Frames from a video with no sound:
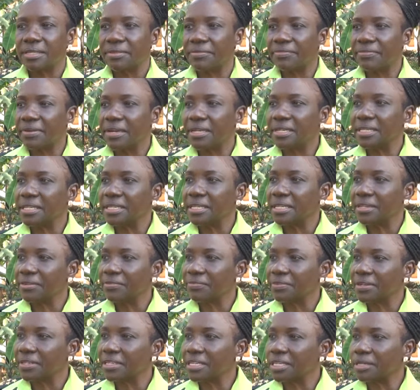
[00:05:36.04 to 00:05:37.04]
they find any
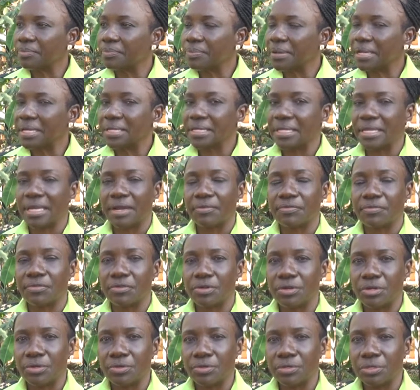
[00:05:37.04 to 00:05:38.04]
infected plant, they have
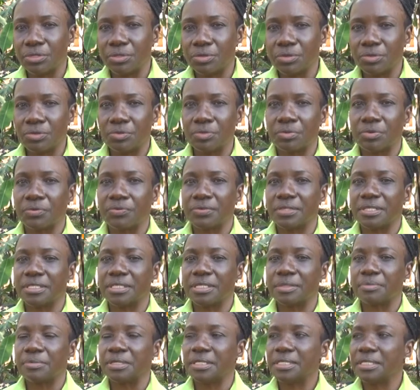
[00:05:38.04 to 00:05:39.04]
to reduce, to remove
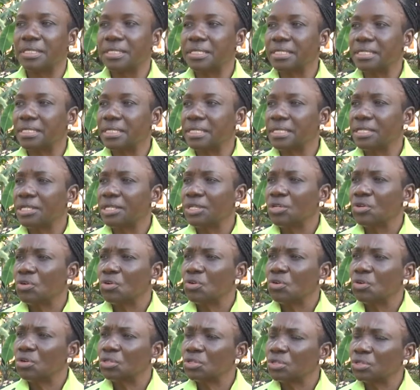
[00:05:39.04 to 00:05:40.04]
it immediately.
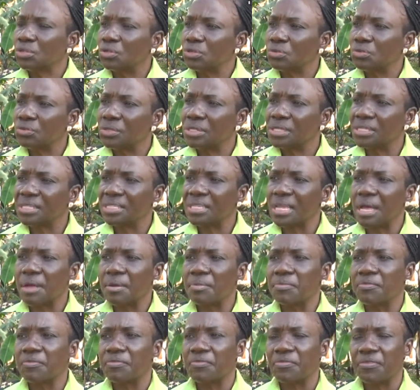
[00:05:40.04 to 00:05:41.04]
Also to use
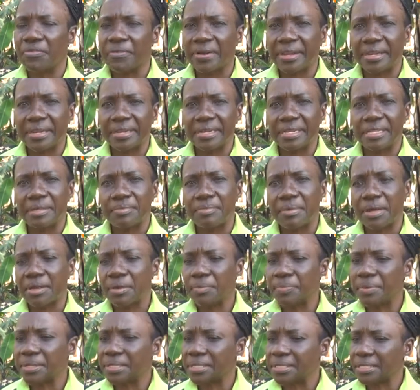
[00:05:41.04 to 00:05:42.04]
some friendly
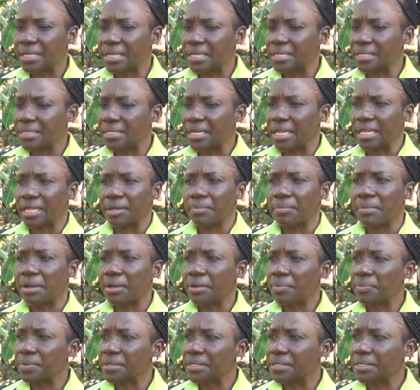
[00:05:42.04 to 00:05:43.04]
biopesticides, like
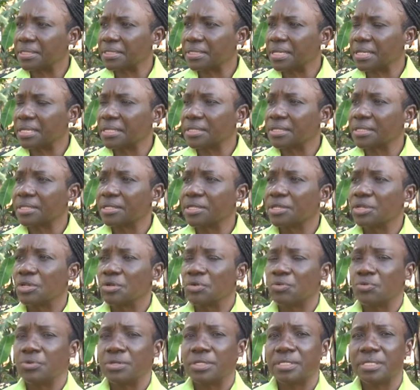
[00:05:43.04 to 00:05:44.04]
biopesticides,
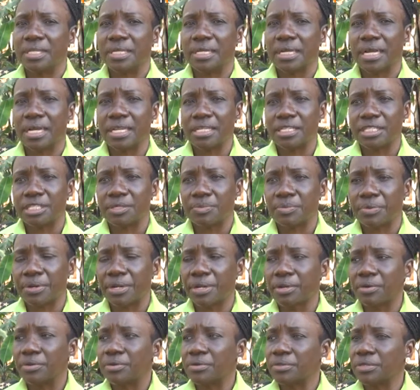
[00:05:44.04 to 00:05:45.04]
which they can spray
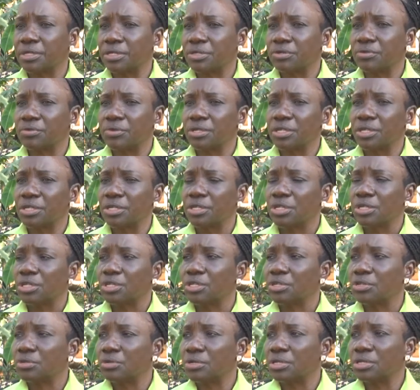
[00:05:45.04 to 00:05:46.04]
on the tree
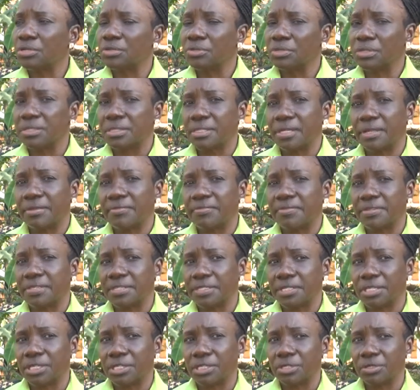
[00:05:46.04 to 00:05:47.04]
to reduce the
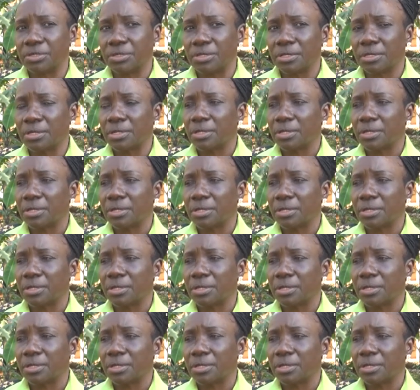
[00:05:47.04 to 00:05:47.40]
infestation.